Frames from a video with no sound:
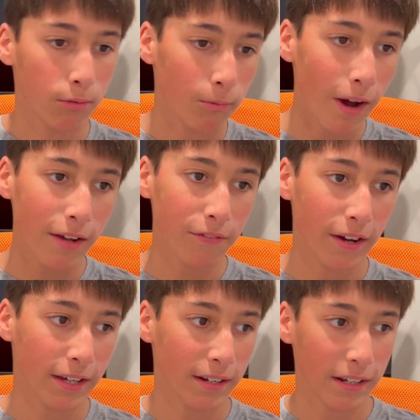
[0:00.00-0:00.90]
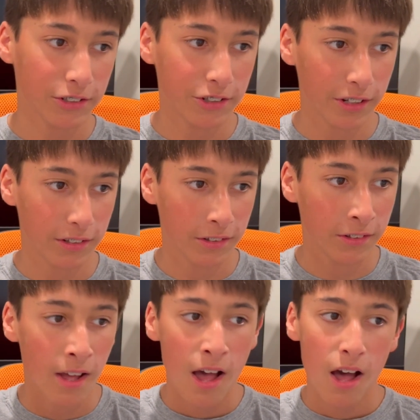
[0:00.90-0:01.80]
Wi-Fi connections,
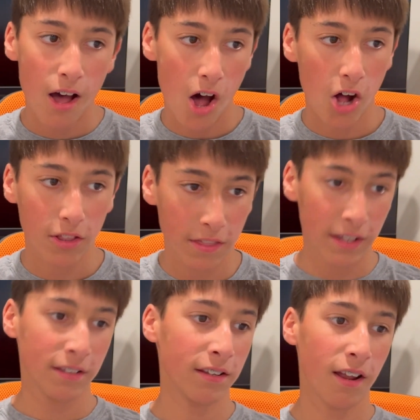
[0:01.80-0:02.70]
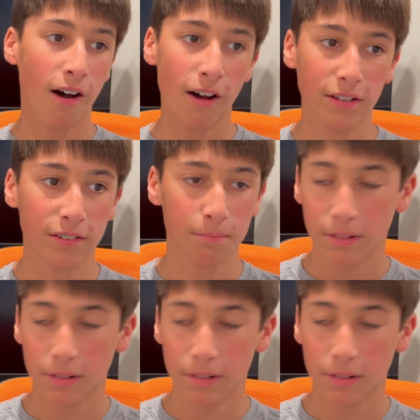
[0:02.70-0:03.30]
they did awesome.